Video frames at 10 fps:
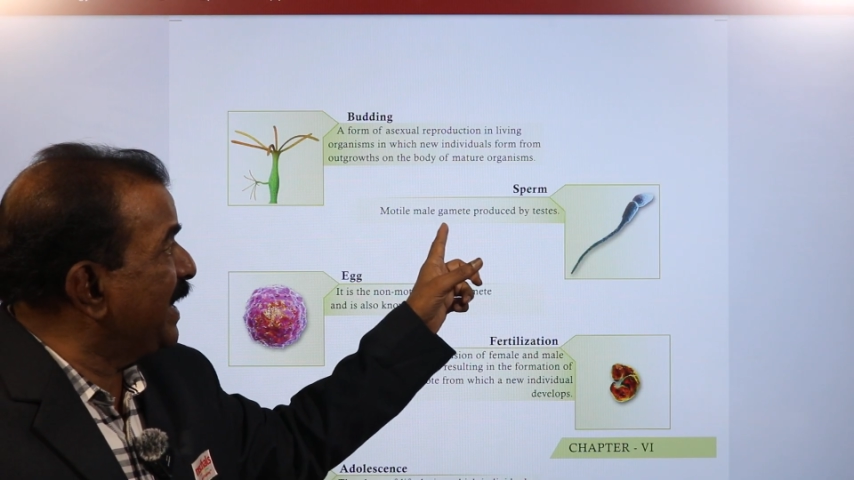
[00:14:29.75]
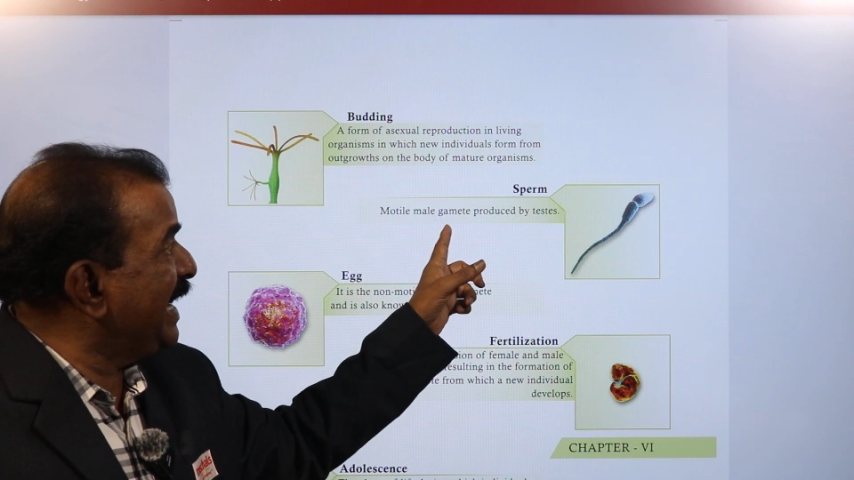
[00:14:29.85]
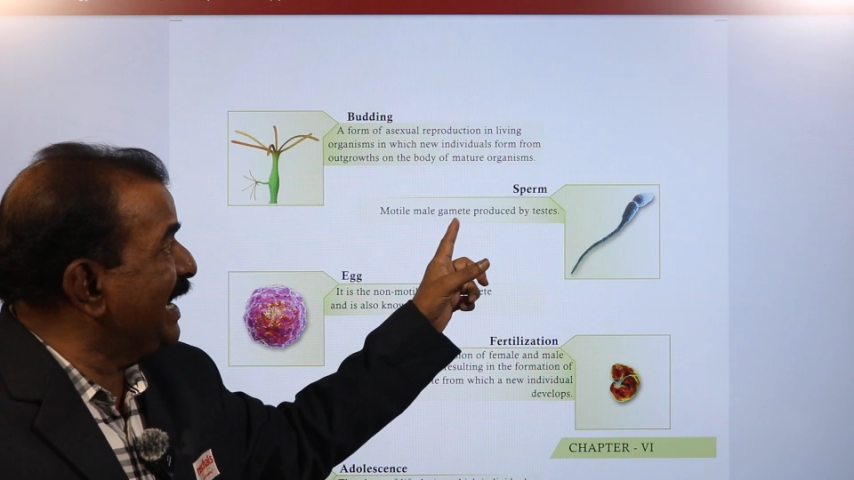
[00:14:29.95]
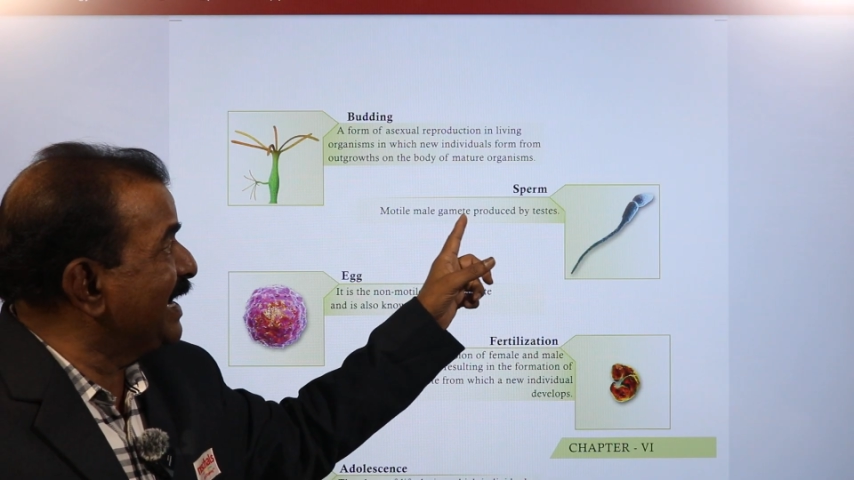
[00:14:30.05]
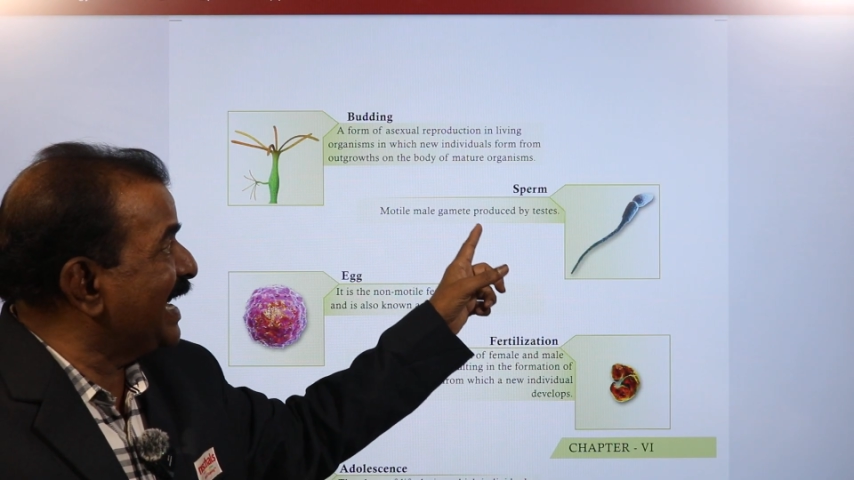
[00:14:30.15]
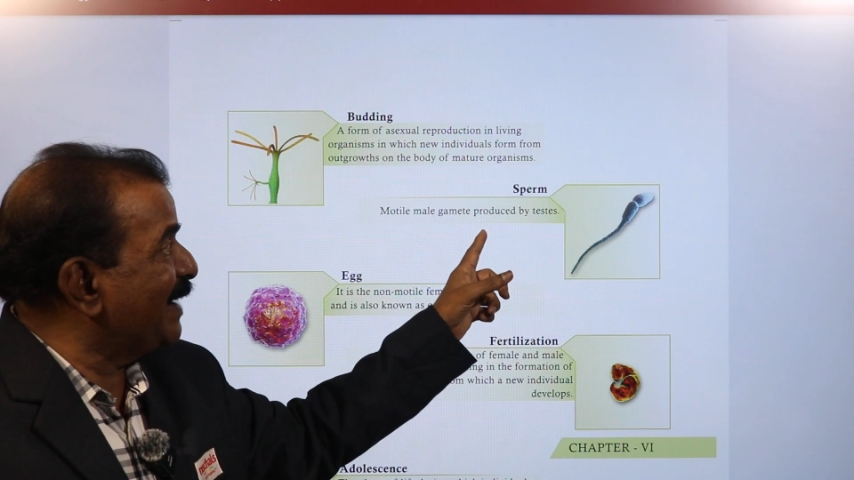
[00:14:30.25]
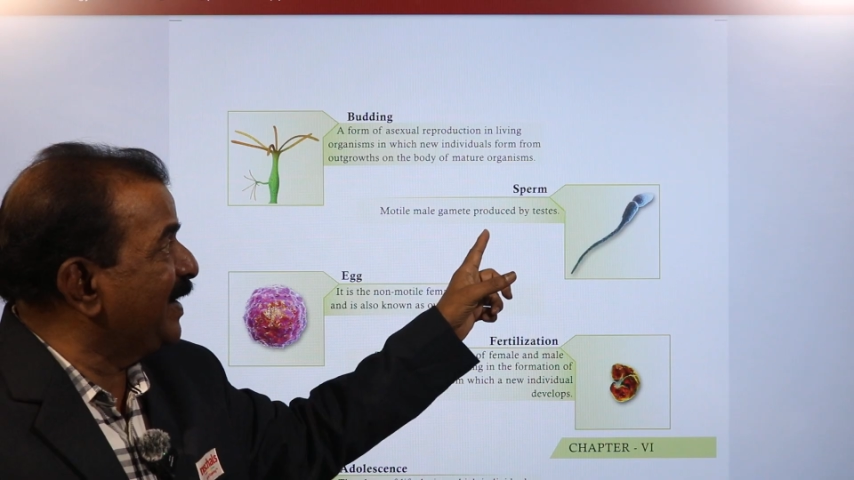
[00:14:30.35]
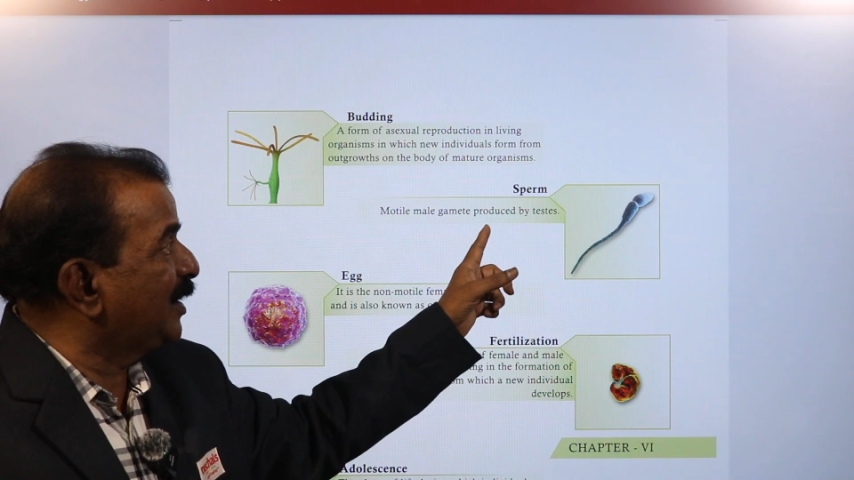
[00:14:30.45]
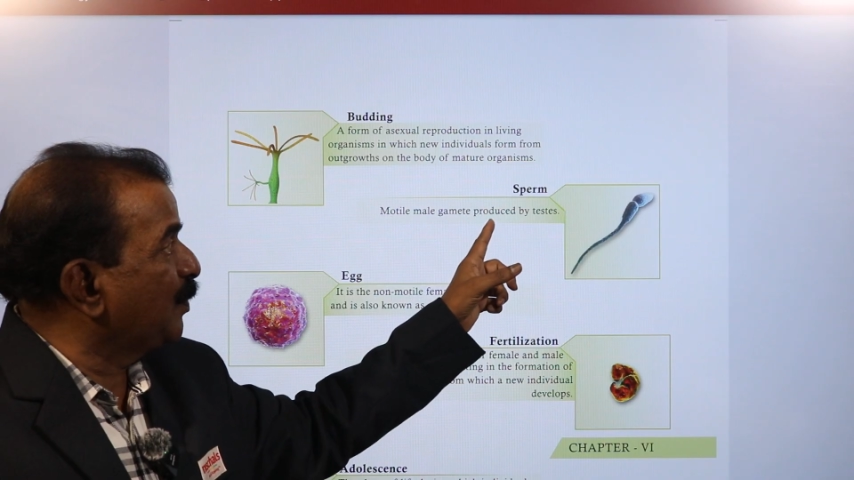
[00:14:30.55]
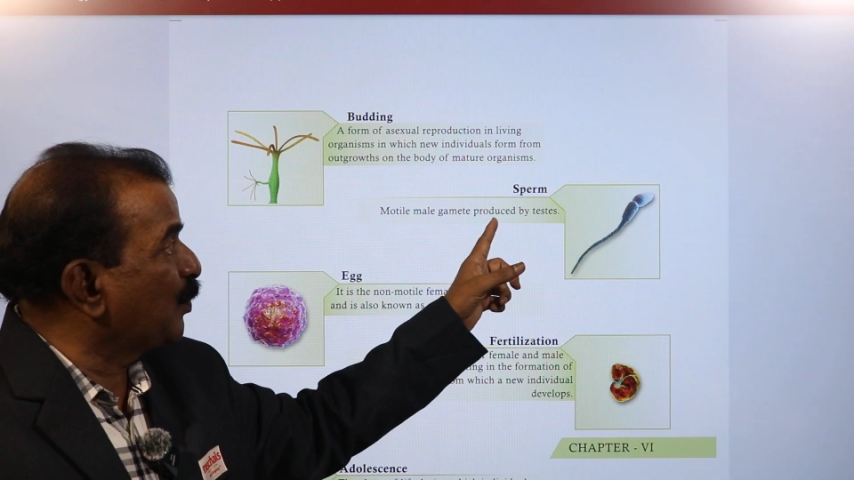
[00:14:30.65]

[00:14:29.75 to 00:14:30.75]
male gamete